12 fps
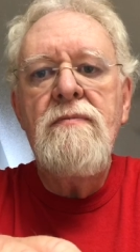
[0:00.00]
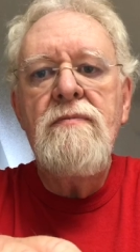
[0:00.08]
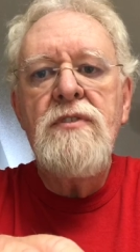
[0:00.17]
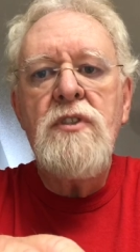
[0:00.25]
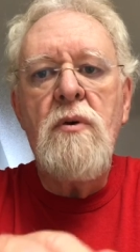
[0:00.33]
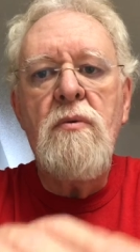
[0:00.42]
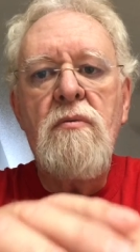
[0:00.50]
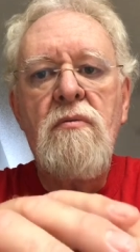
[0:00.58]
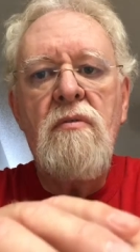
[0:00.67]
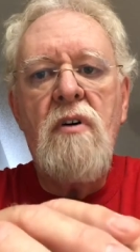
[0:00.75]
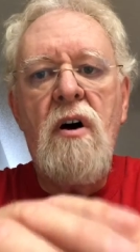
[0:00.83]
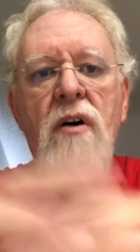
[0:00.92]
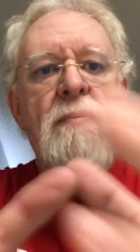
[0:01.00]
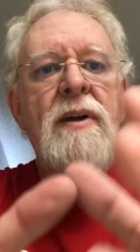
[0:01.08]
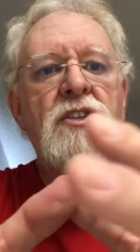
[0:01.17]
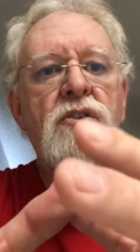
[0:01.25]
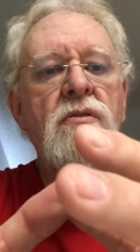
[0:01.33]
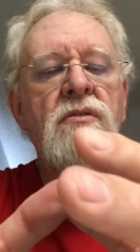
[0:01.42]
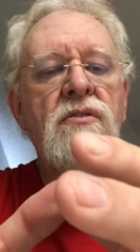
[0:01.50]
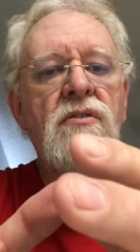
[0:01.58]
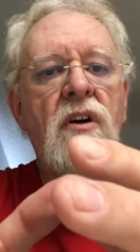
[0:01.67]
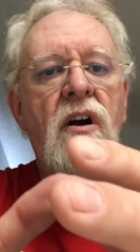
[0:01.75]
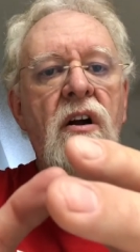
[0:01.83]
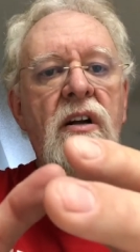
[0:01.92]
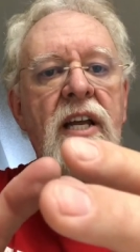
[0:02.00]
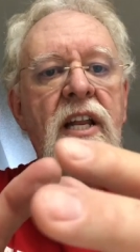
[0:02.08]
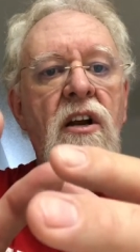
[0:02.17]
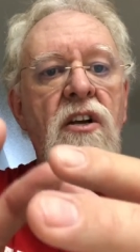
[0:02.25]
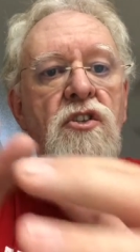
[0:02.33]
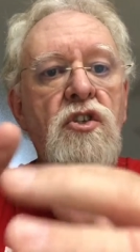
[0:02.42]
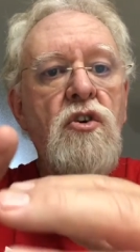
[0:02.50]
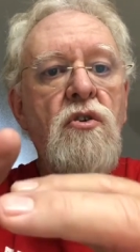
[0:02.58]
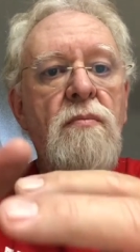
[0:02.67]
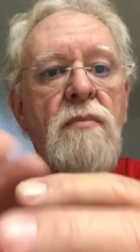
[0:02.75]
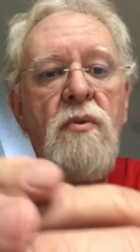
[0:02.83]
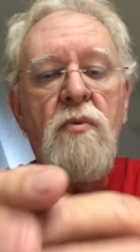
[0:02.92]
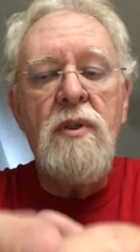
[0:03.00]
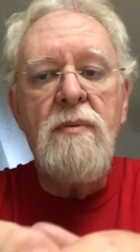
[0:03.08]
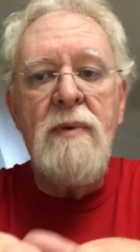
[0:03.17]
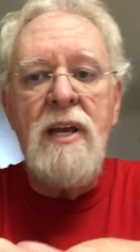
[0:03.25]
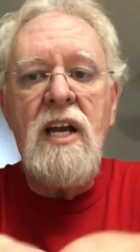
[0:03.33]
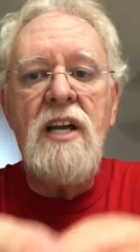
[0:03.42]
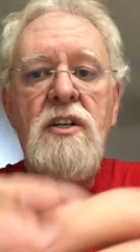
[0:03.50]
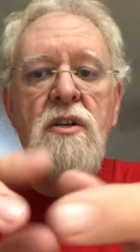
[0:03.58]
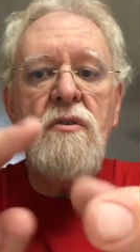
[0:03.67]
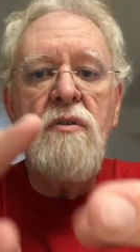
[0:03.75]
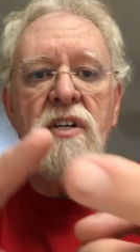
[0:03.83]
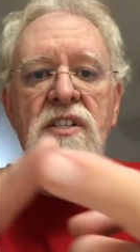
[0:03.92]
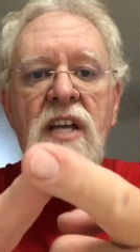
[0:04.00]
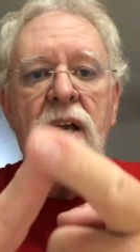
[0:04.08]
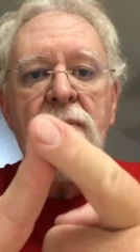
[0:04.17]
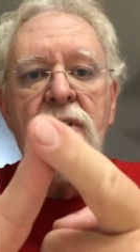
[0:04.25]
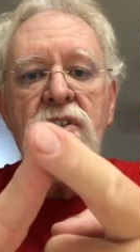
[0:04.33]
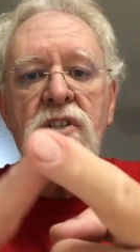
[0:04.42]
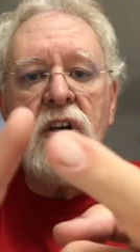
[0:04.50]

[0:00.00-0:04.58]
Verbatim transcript: so all my students are getting on Zoom with me. I do assignments